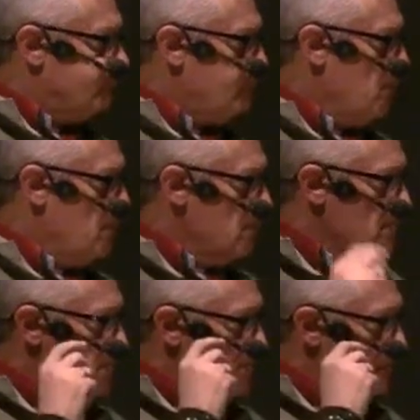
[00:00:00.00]
could
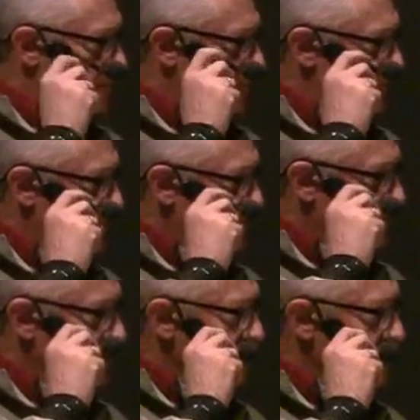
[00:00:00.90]
possibly work for
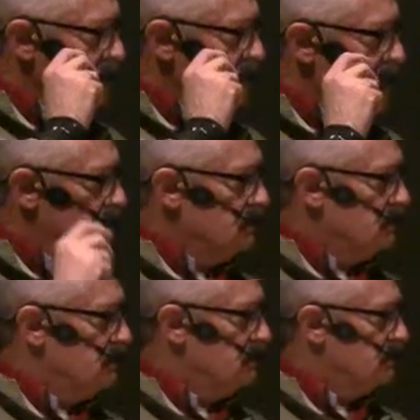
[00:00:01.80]
that too. The, the
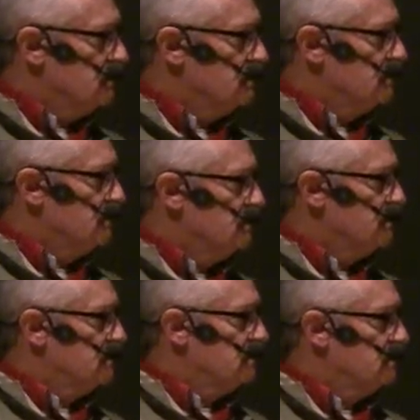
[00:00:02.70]
pen, the, the pen
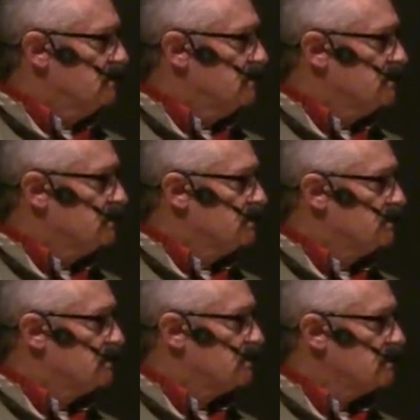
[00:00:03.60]
lots. You know,
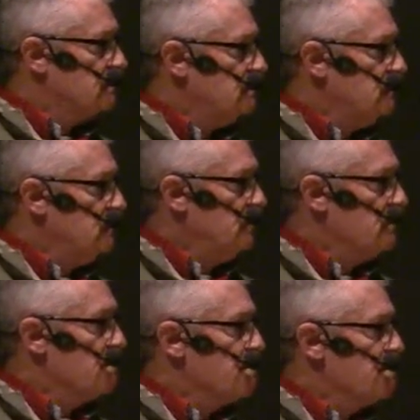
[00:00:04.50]
the one that the No,
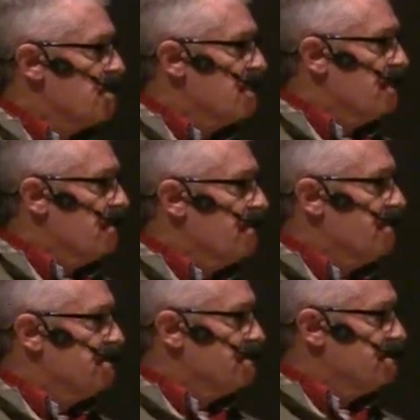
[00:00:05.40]
they have like two
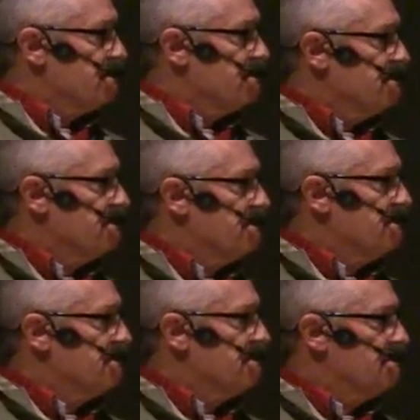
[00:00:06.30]
little
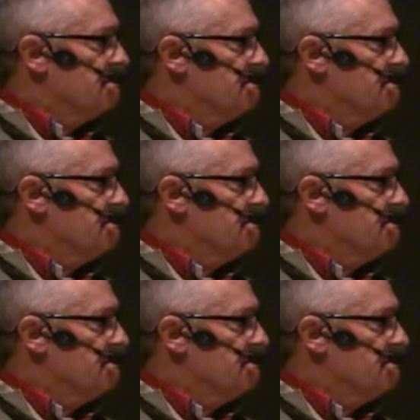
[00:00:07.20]
V's, or